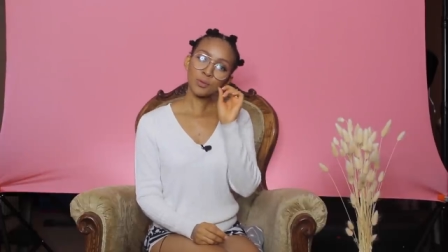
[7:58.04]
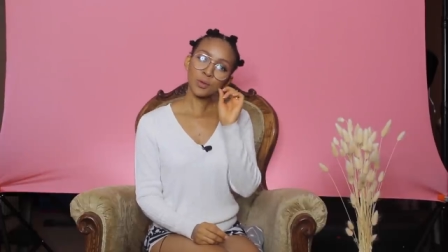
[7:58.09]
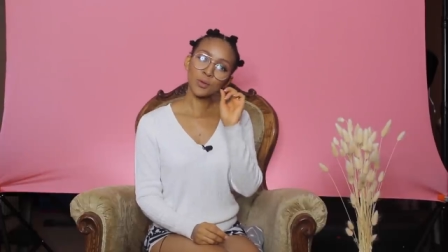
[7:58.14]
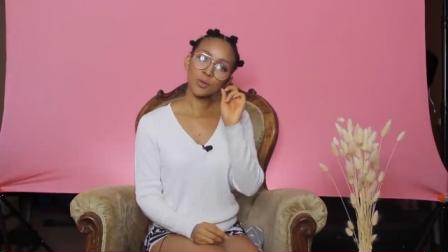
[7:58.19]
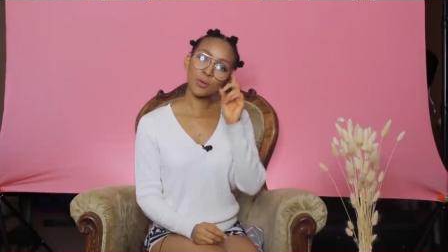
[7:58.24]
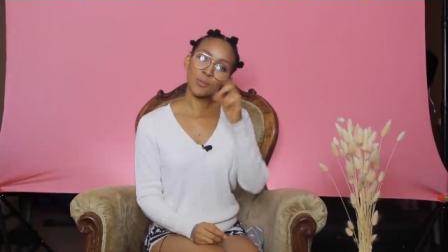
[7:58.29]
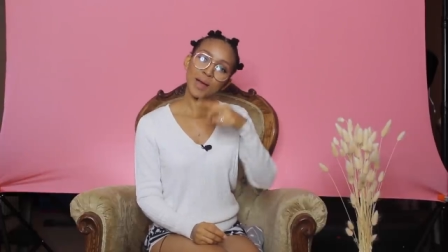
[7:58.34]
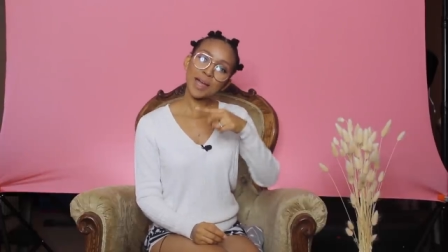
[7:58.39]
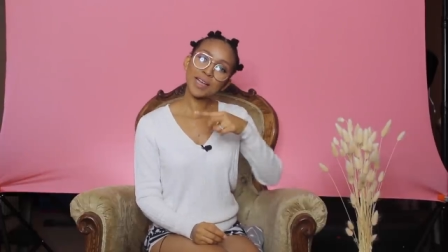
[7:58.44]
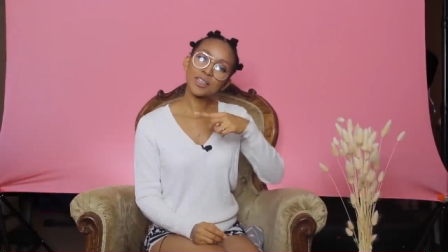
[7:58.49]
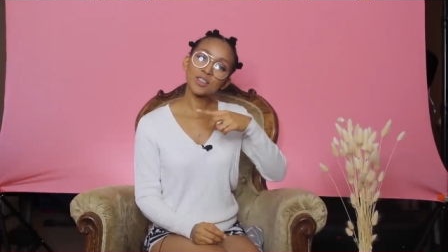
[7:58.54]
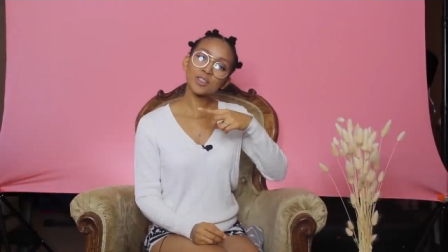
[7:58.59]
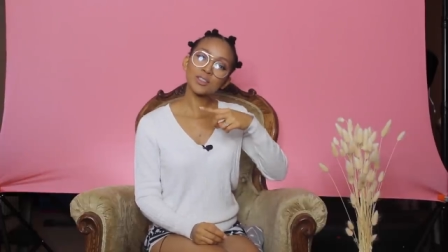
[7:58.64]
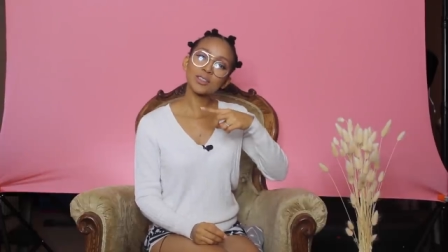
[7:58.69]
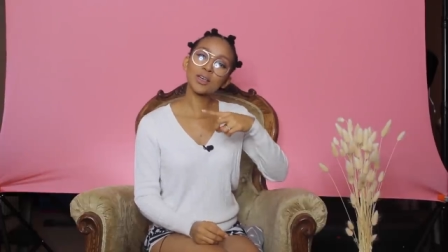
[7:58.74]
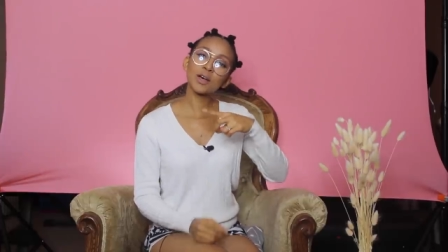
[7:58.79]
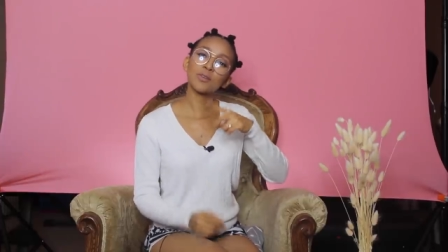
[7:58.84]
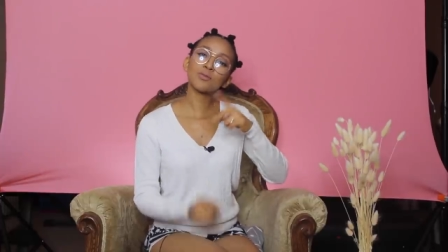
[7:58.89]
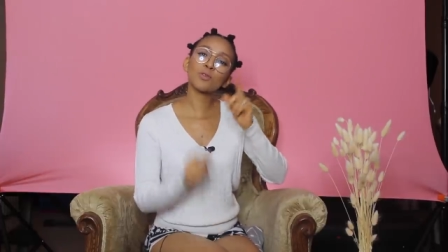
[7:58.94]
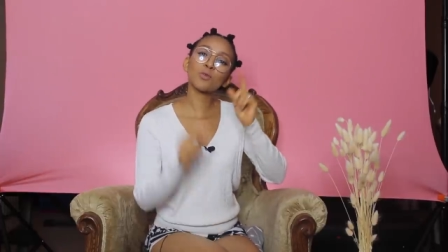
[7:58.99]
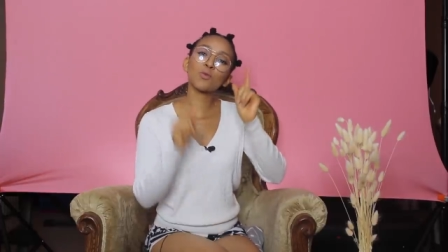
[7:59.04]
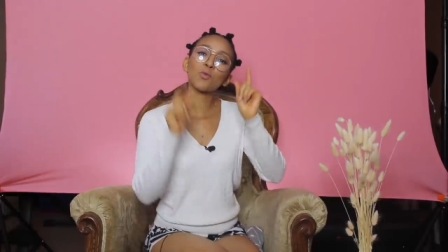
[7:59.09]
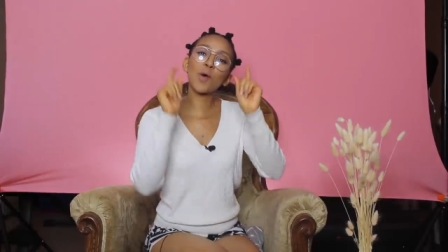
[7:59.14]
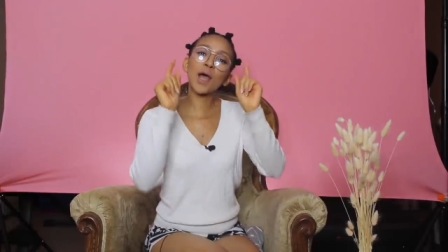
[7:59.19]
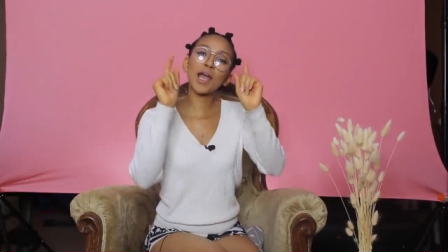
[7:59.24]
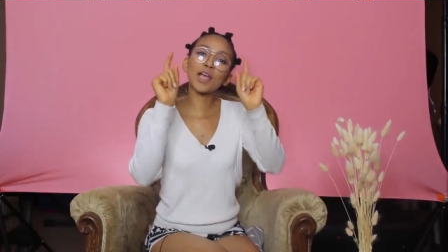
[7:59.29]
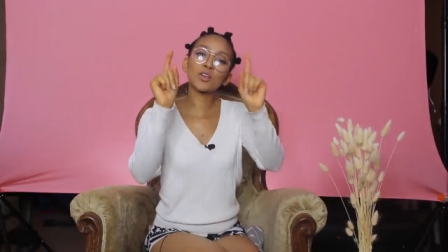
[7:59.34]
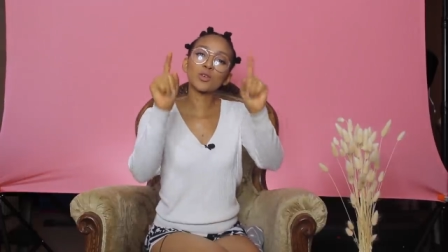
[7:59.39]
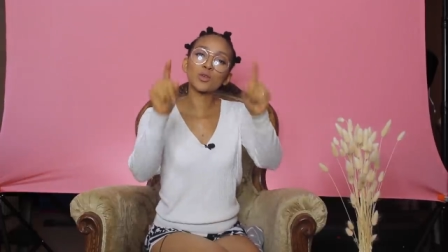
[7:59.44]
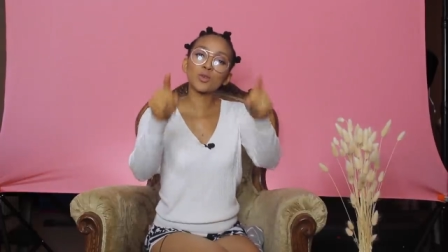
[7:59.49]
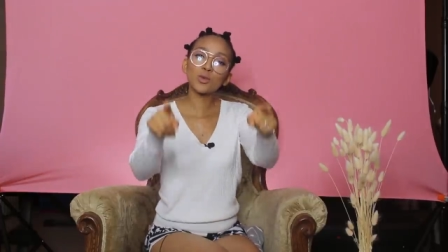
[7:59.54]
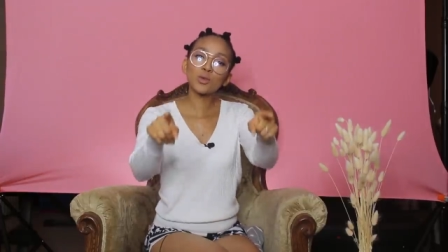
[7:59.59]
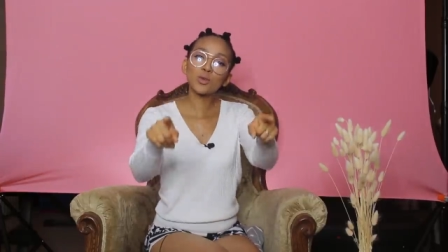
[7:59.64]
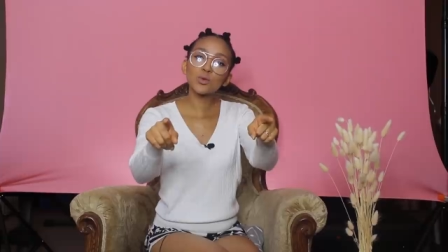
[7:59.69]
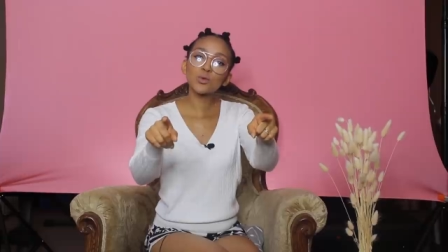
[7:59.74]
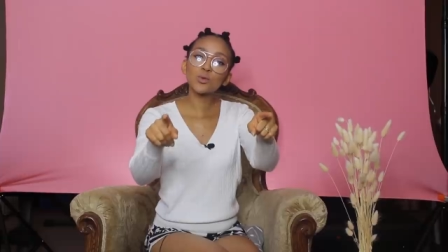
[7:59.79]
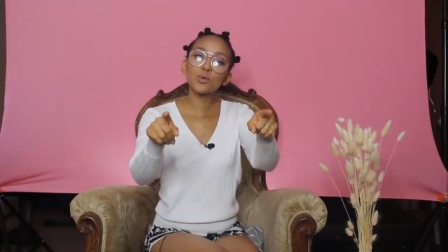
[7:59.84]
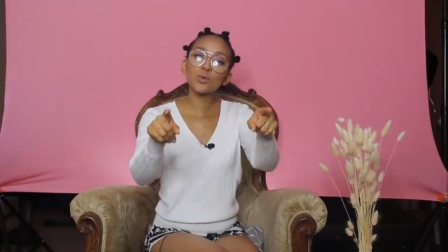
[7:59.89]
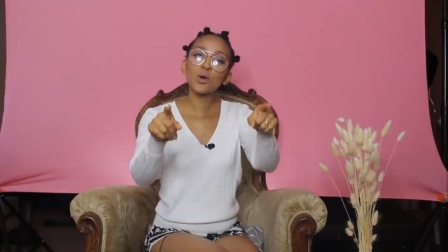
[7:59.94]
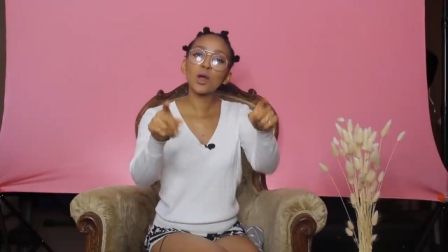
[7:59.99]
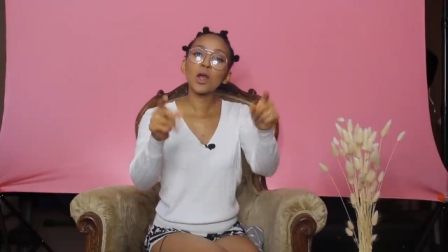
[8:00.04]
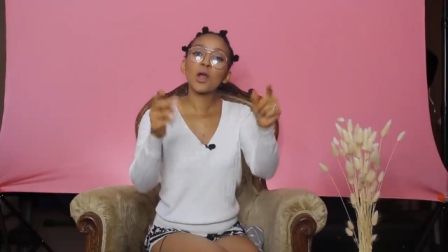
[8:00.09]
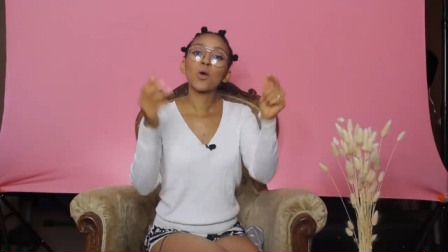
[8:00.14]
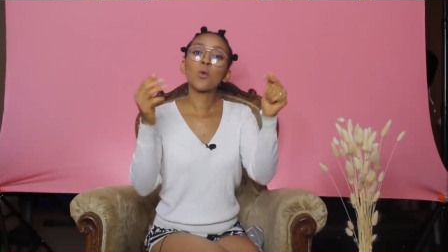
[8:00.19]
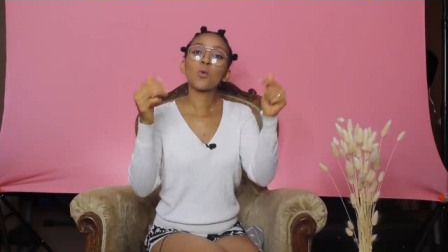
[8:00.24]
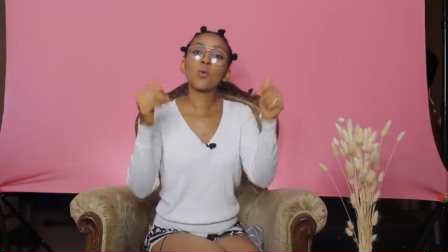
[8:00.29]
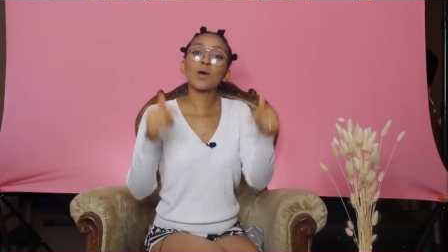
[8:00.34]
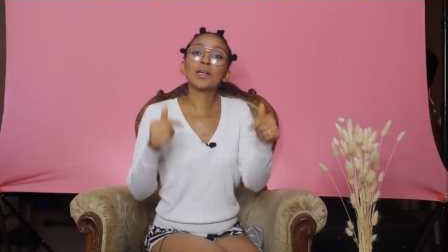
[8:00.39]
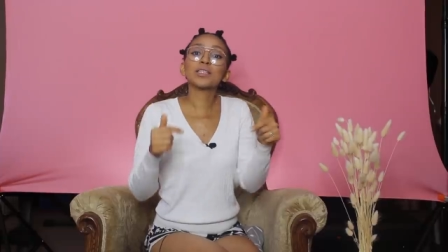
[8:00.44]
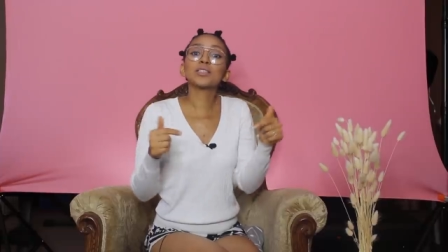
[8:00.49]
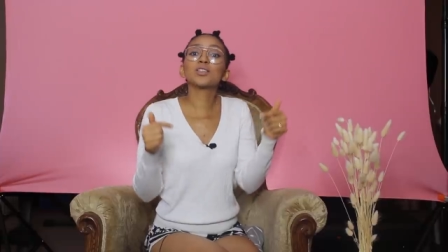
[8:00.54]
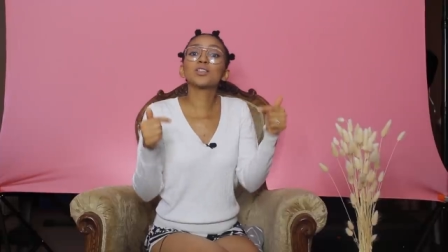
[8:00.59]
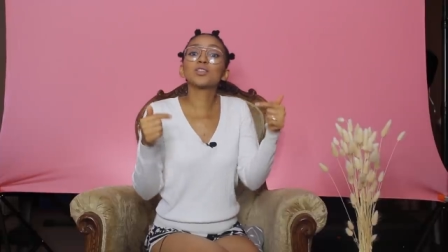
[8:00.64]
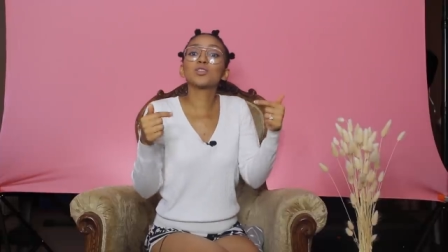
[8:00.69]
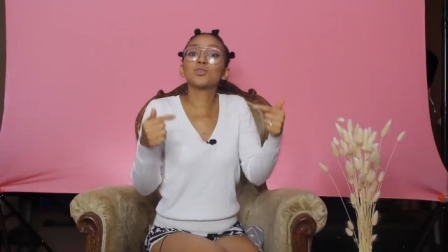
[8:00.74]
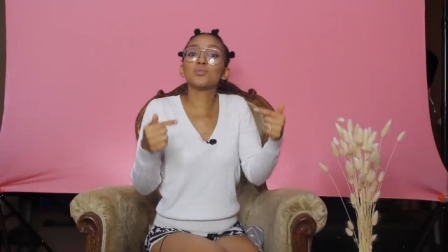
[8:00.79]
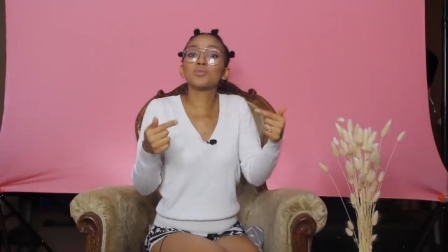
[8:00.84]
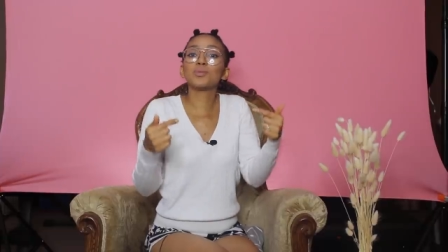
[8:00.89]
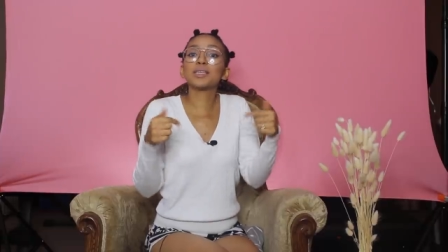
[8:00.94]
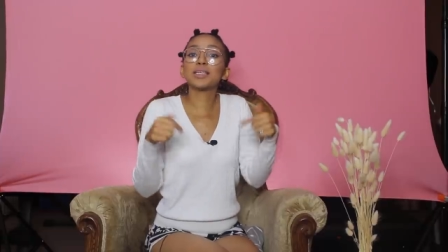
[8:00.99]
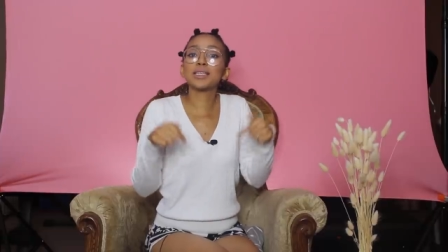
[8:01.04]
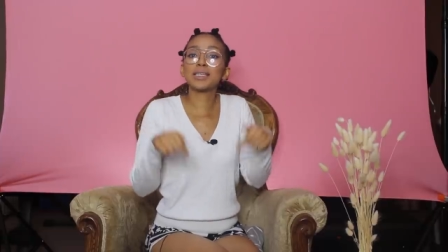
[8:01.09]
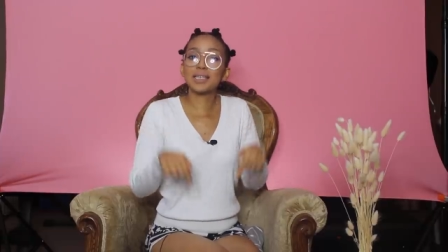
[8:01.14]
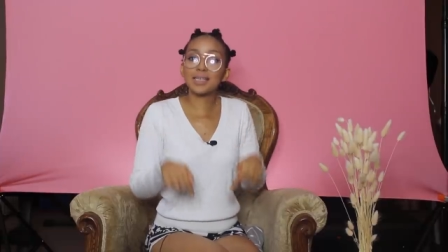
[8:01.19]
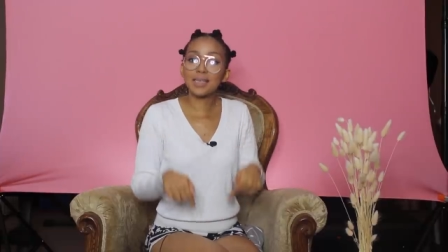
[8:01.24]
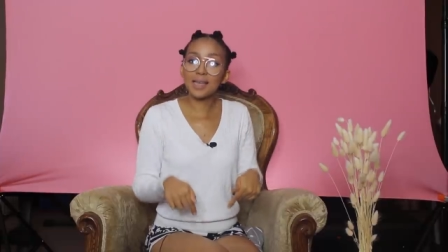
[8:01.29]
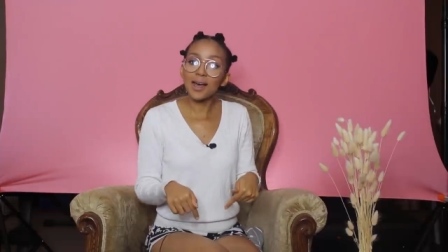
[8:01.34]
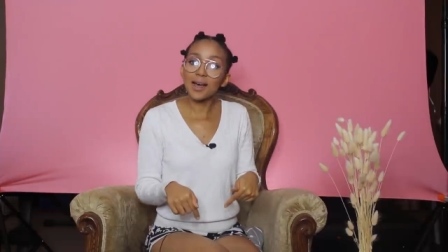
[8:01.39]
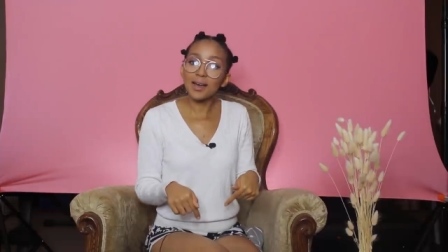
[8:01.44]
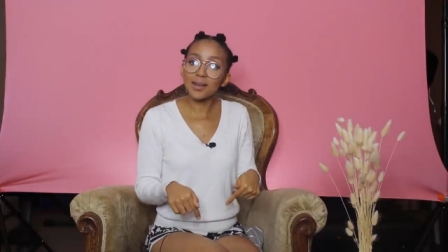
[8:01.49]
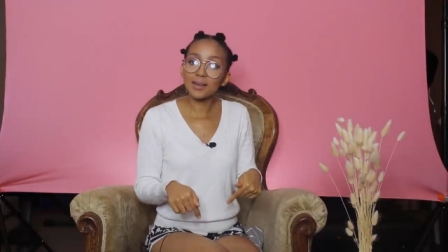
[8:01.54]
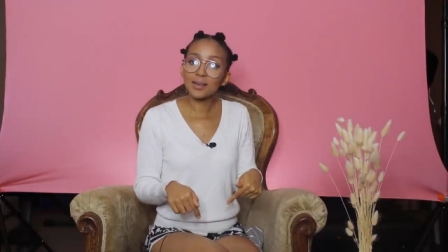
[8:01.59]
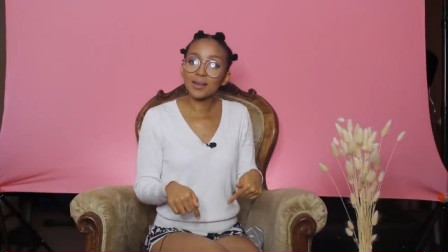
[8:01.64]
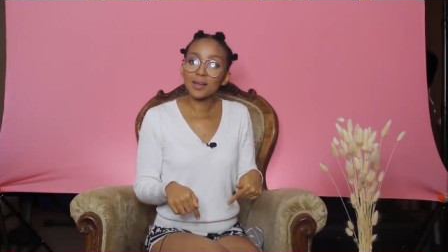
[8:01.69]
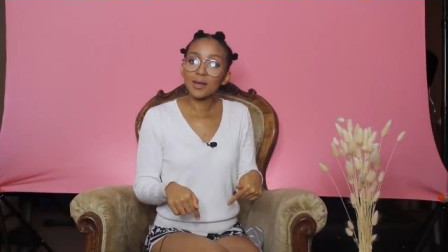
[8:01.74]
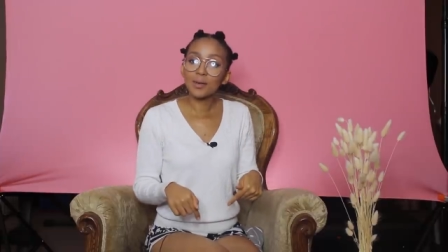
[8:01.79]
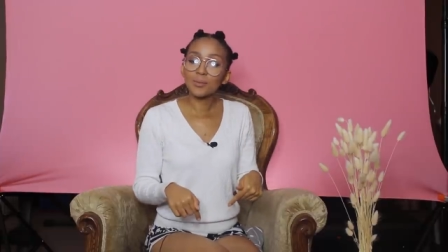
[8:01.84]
remind yourself of why you wanted to be here